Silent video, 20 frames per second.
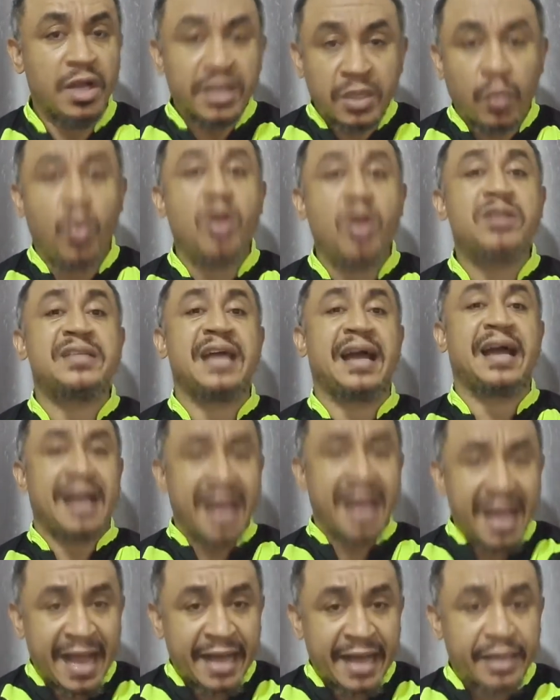The ones that
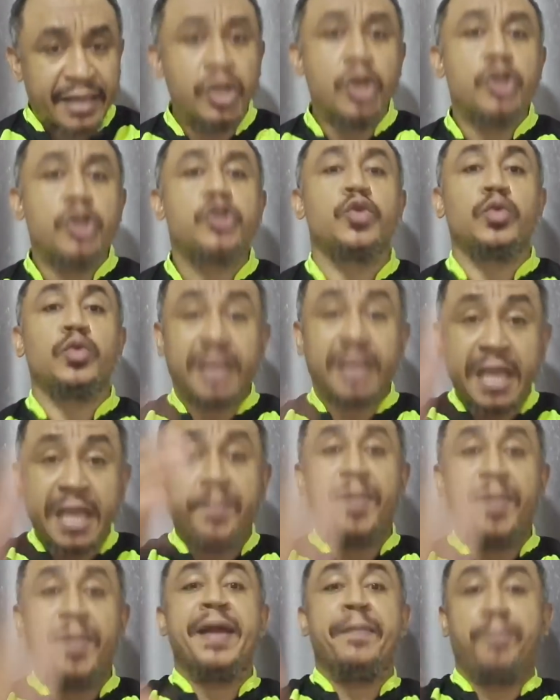can should
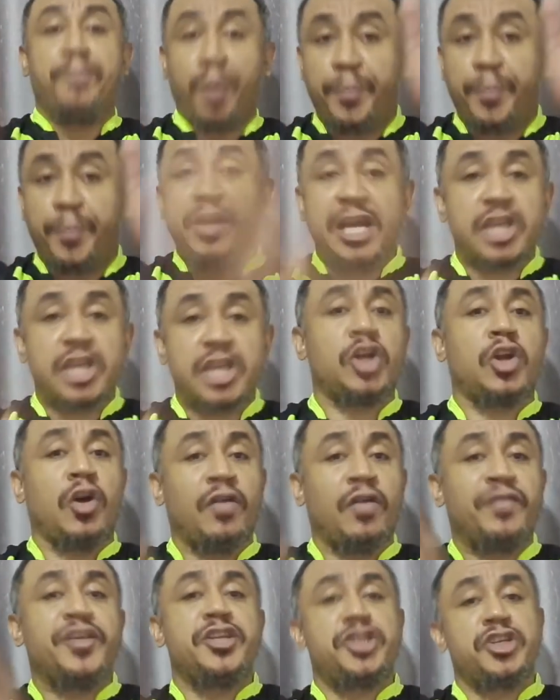keep a population
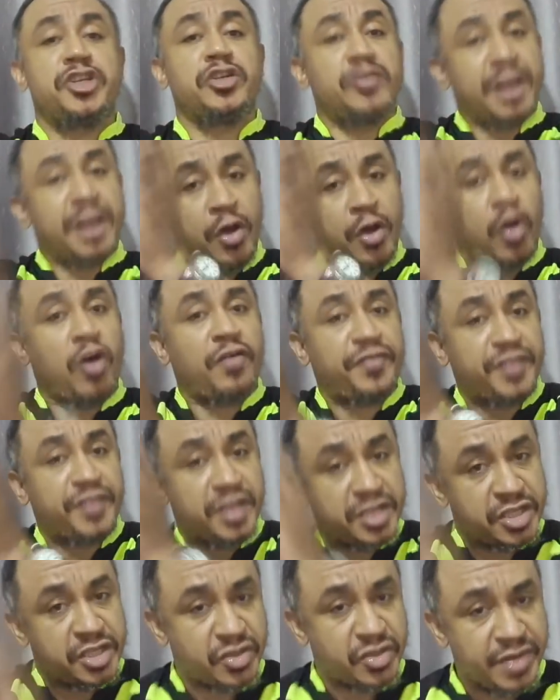of the children off
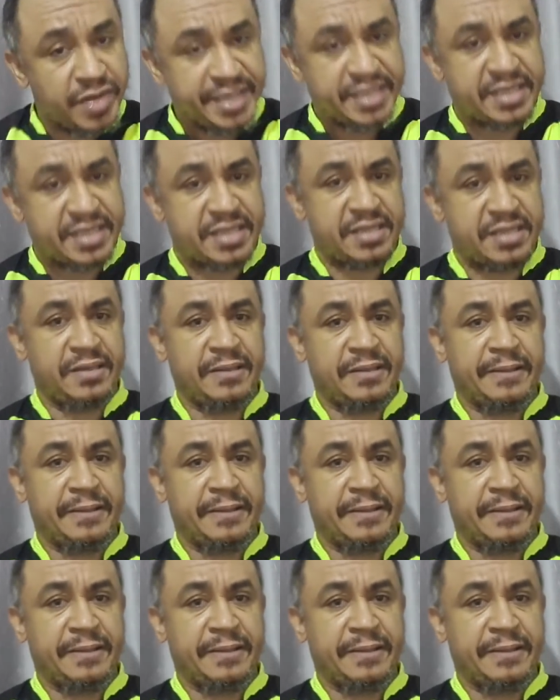the streets.